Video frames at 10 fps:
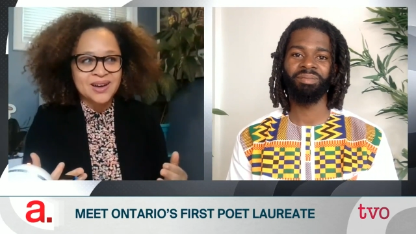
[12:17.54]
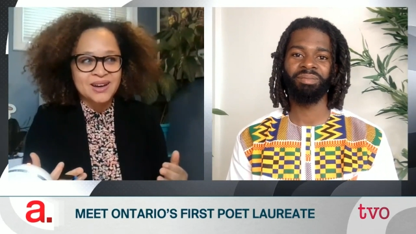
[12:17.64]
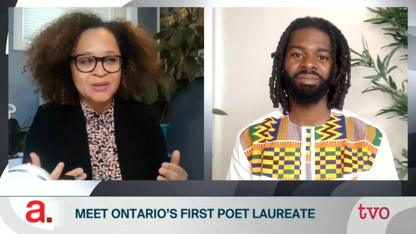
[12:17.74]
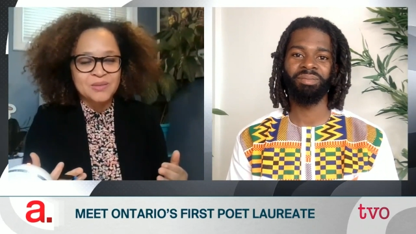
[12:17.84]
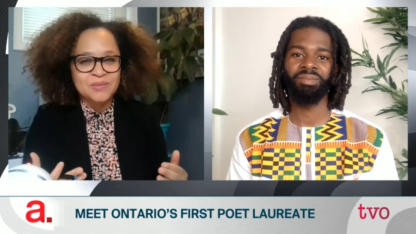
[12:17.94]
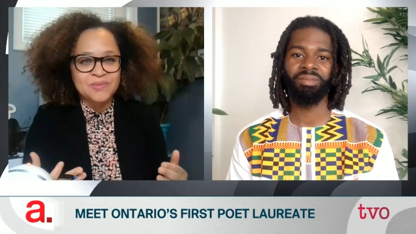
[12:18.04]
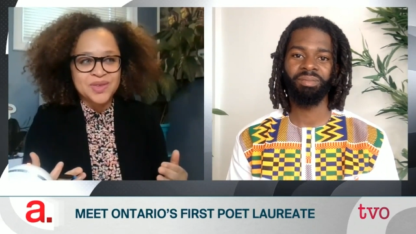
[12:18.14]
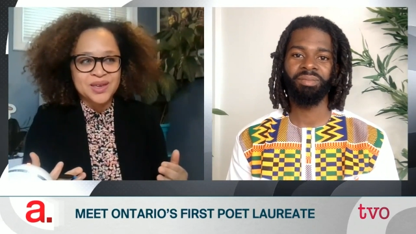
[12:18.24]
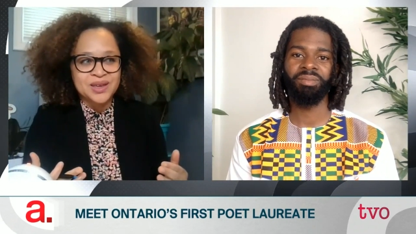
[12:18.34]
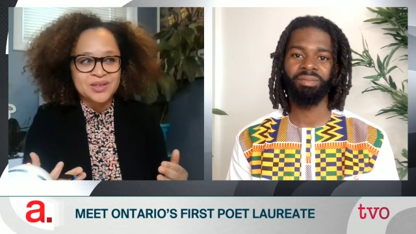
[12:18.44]
Speaker 1: um,
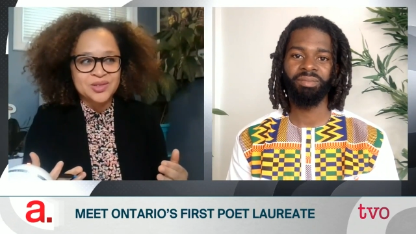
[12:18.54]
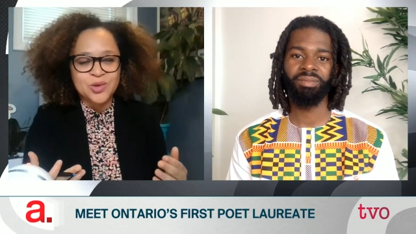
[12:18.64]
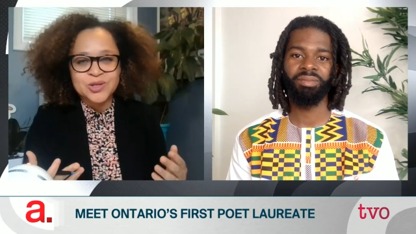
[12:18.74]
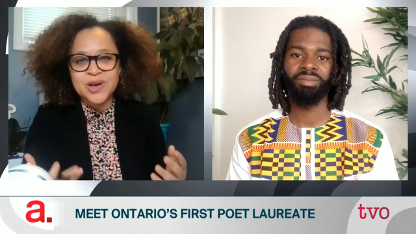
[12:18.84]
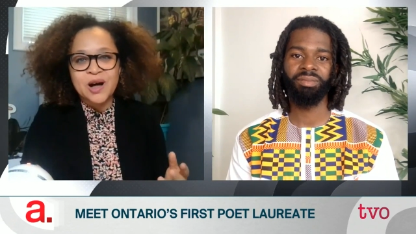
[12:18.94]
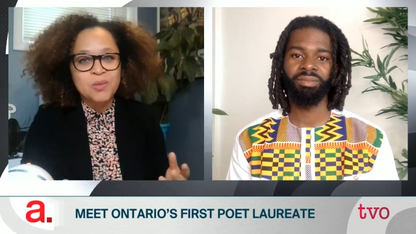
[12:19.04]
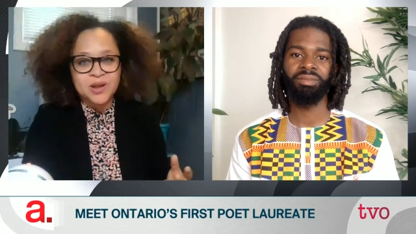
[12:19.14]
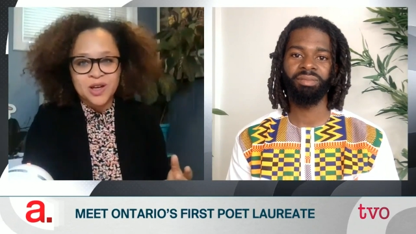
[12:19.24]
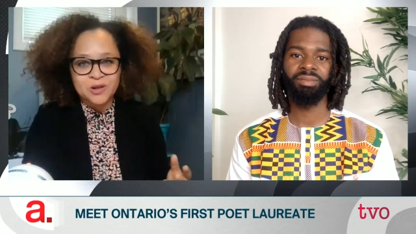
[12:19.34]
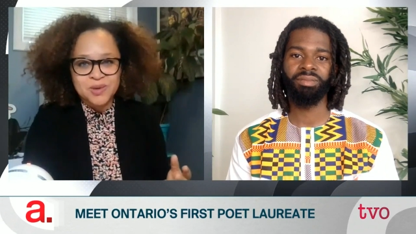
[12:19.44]
it's going to help a
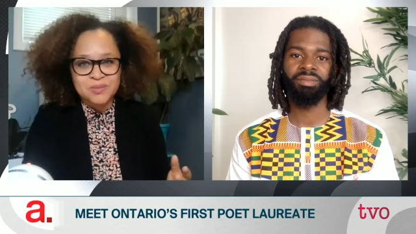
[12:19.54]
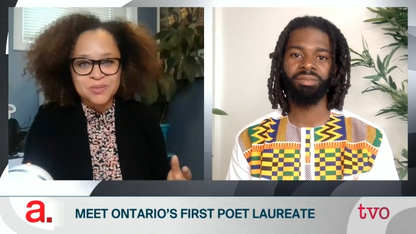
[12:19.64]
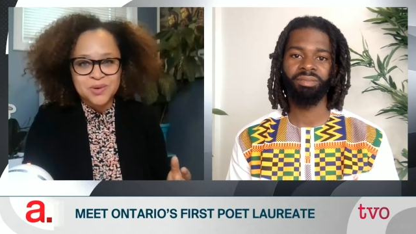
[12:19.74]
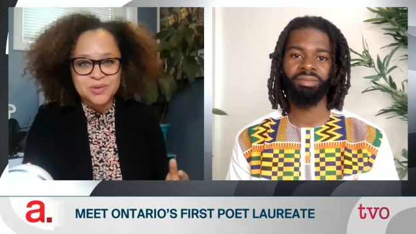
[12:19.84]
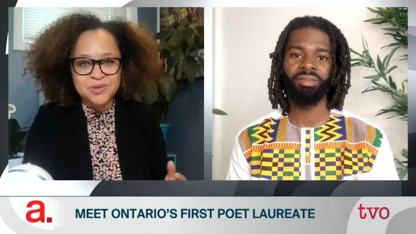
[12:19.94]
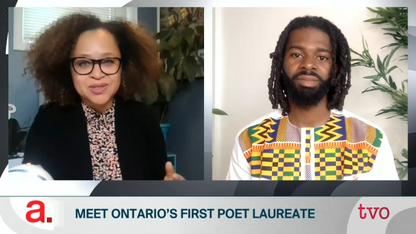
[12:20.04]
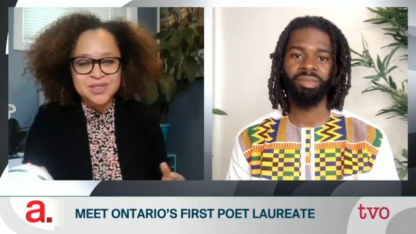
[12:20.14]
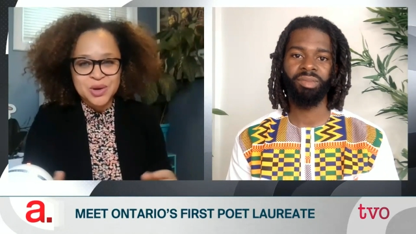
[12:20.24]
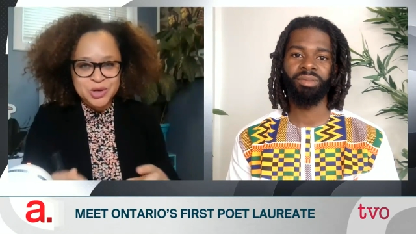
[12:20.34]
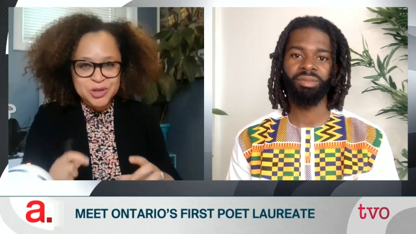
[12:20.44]
lot of people. So,
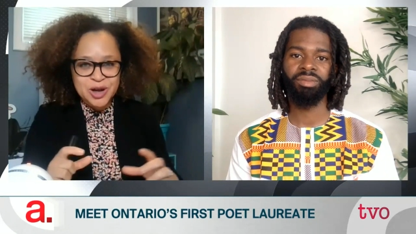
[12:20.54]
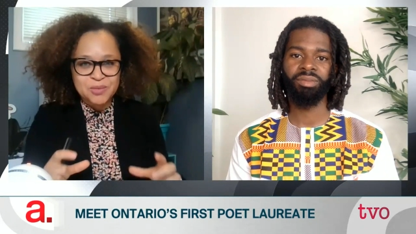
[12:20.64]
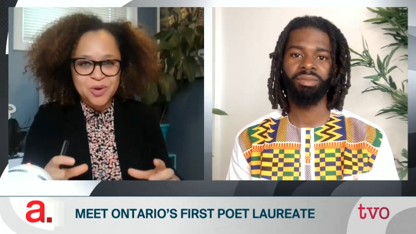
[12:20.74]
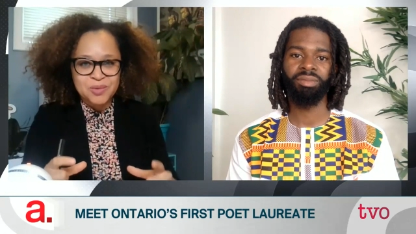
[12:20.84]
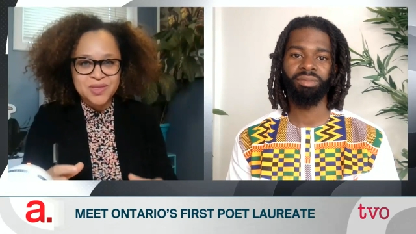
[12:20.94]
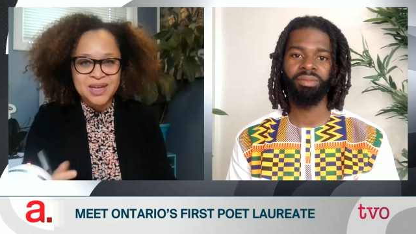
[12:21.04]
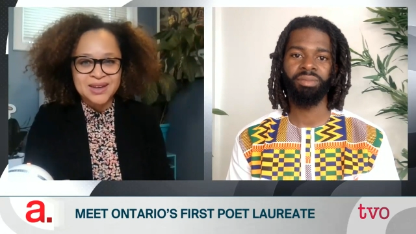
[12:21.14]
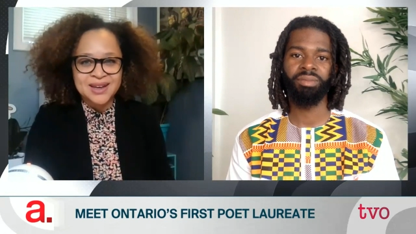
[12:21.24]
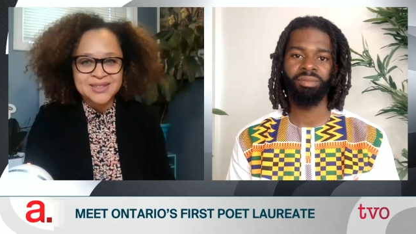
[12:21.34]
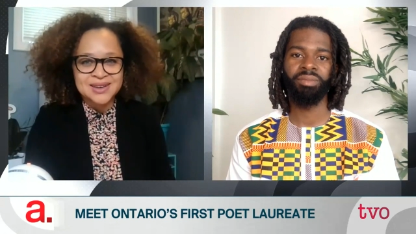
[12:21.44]
can you talk more about that
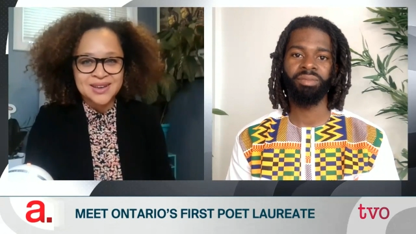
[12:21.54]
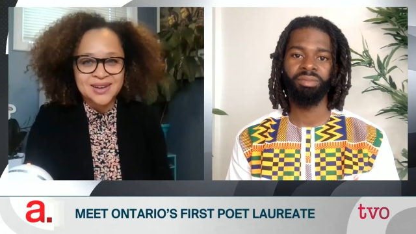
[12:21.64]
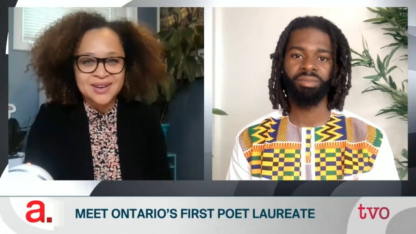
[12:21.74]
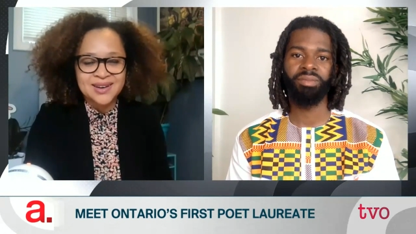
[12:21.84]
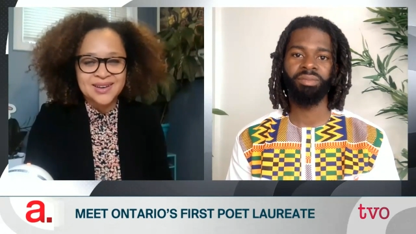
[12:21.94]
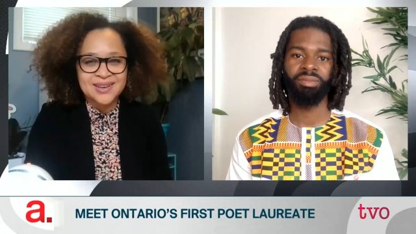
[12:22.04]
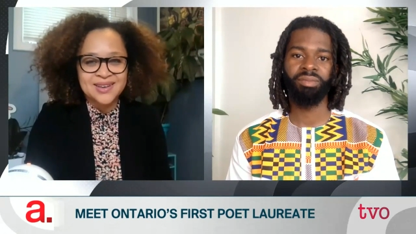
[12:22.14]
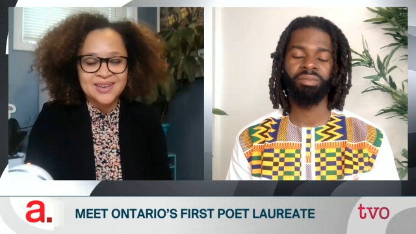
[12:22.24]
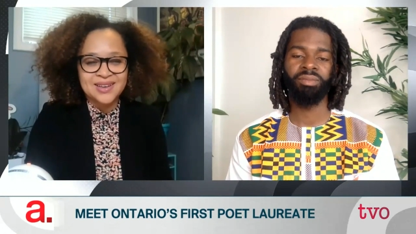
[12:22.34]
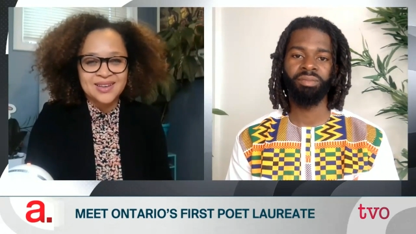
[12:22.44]
last line?
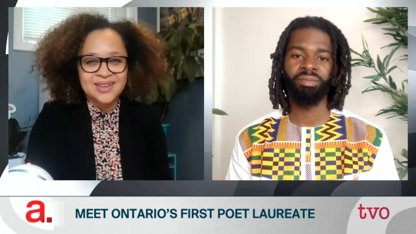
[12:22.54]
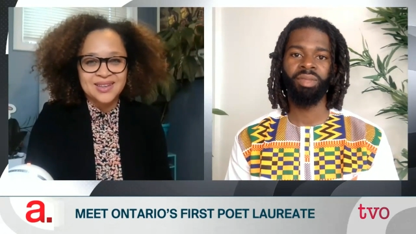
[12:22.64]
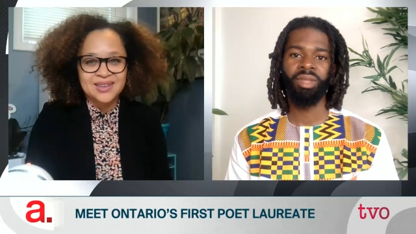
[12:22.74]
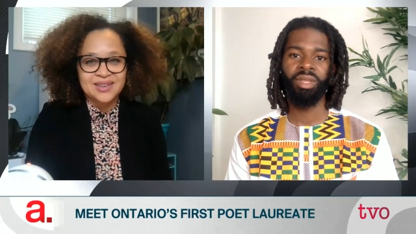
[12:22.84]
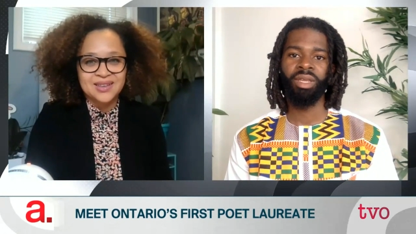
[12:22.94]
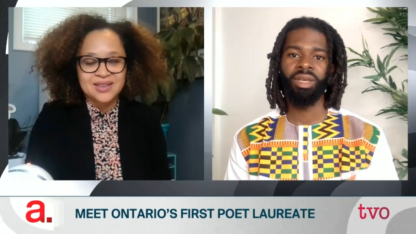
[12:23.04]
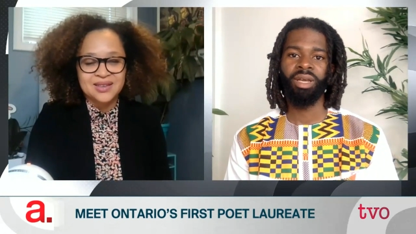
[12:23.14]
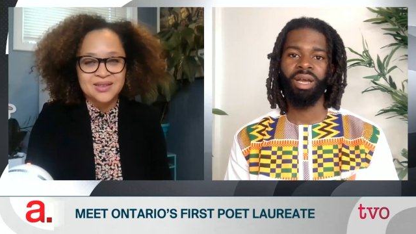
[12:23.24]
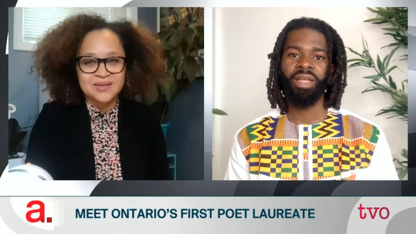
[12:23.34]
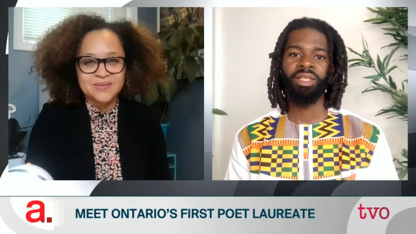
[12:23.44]
Speaker 2: I think
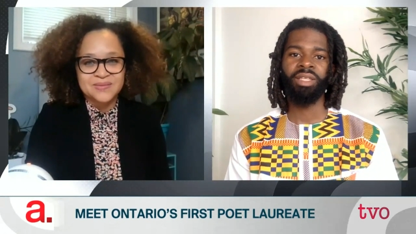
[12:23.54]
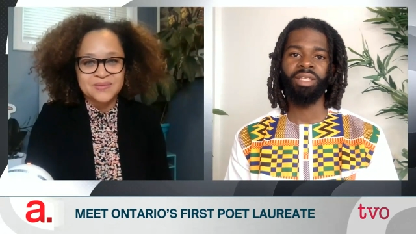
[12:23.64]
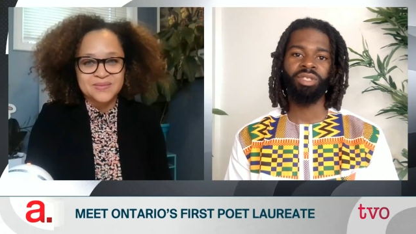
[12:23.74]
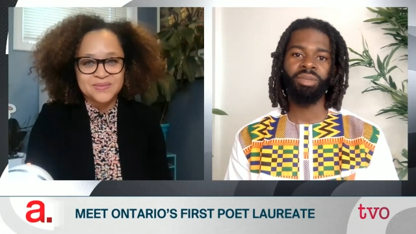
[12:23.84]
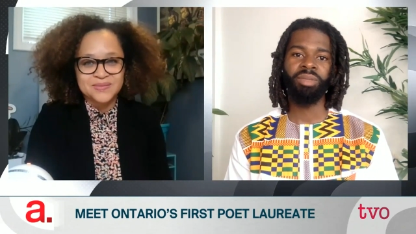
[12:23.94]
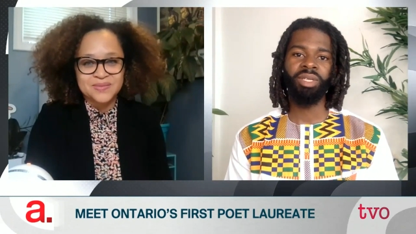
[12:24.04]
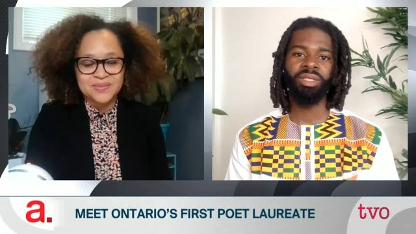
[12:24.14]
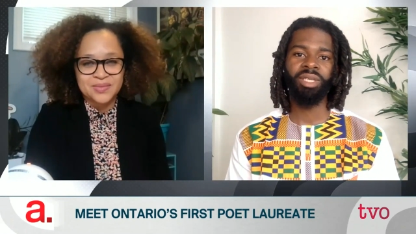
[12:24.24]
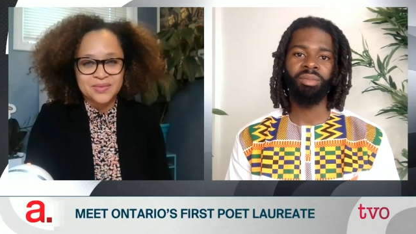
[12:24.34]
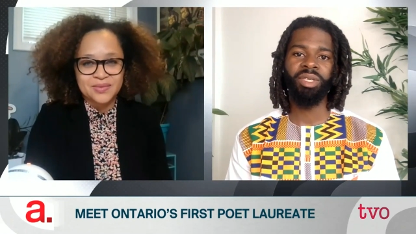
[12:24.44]
there's something to be
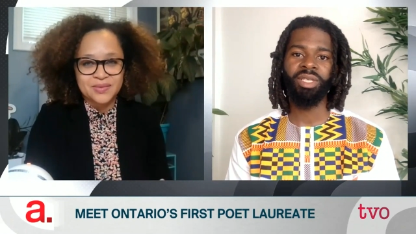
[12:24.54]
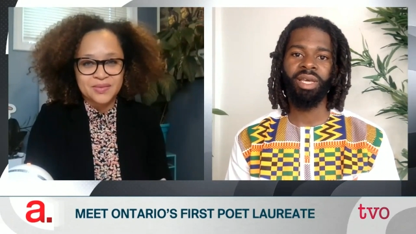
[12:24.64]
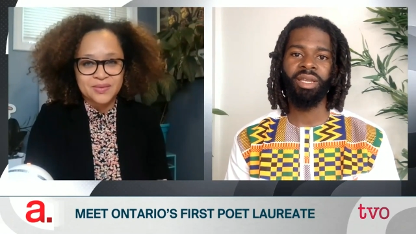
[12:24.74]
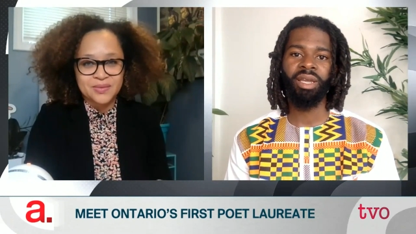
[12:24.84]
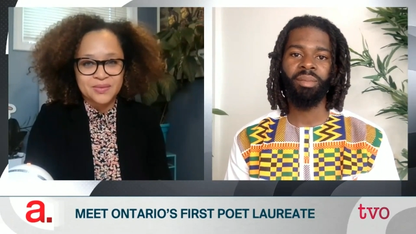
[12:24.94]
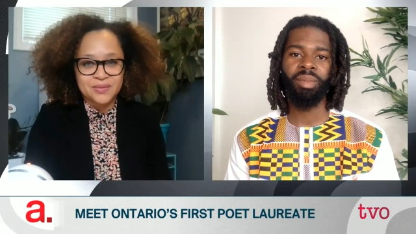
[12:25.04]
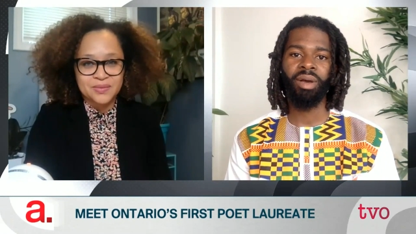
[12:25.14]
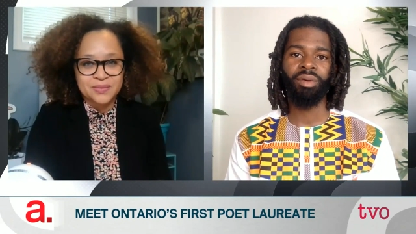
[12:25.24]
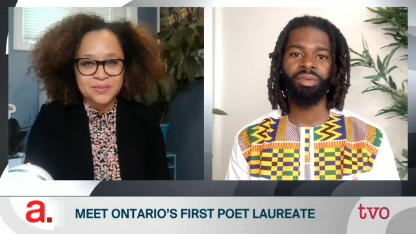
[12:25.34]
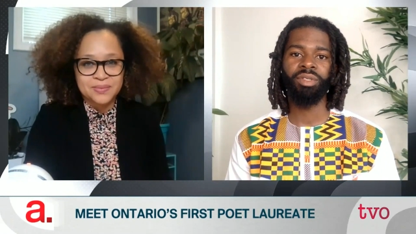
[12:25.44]
said about
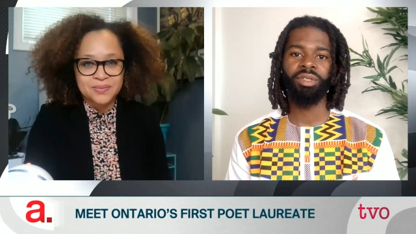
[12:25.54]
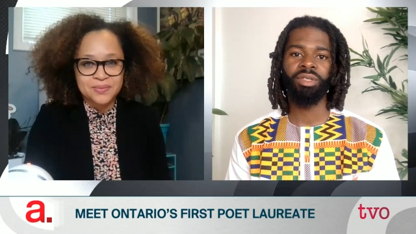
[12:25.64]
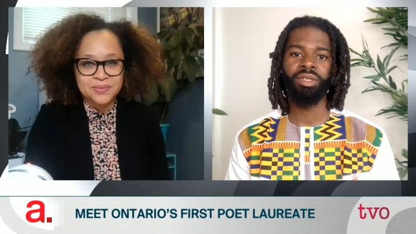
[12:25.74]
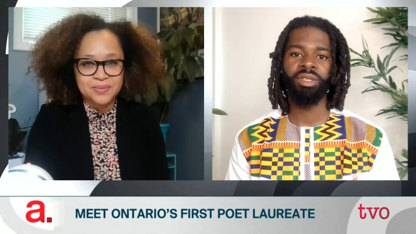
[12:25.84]
the